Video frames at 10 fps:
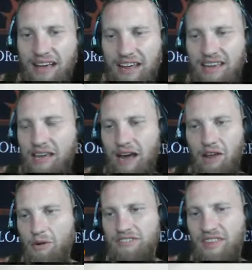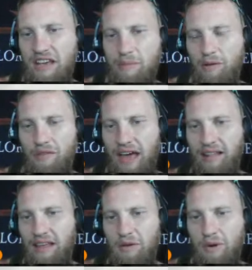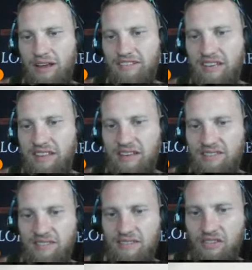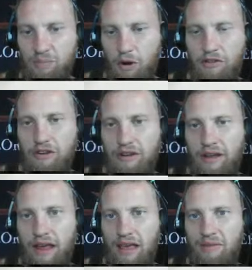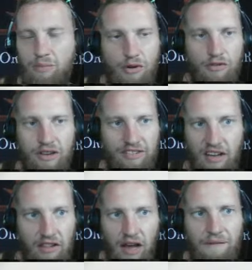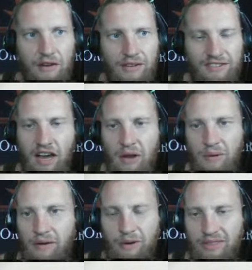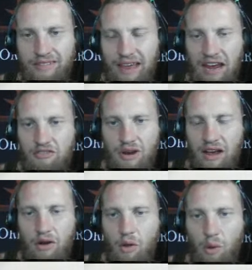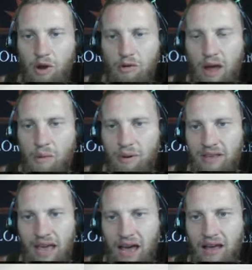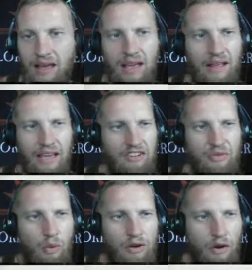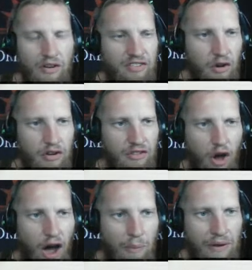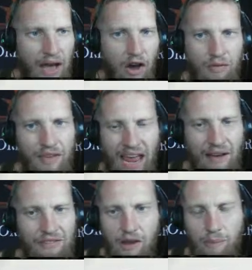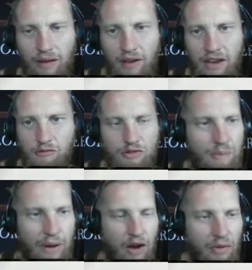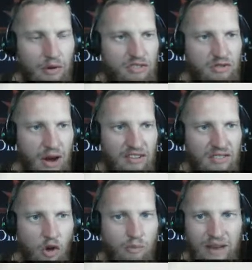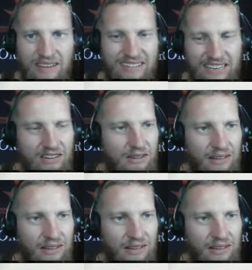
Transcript: I always think about that, like when I see the Spartan and the Proteus. I love their design with the tank track all the way around. But yeah, like I just wonder, are Astartes hopping out? They have the ability to repair those treads, no big deal.